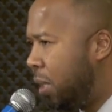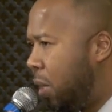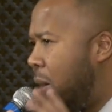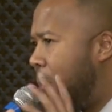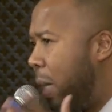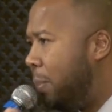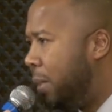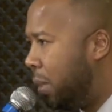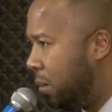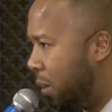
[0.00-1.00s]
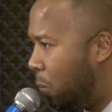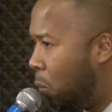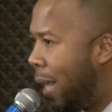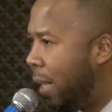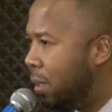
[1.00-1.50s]
they call him abyad, like
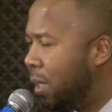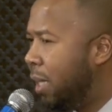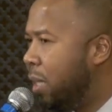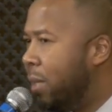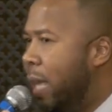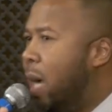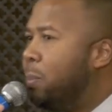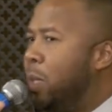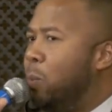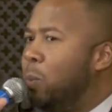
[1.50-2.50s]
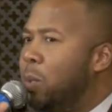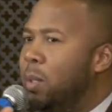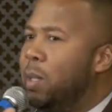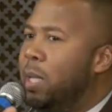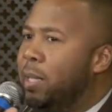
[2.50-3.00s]
white, and even abyad
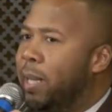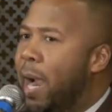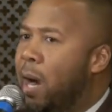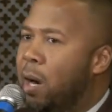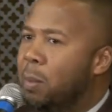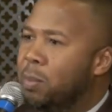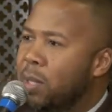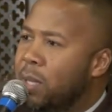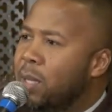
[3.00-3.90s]
in the Arabs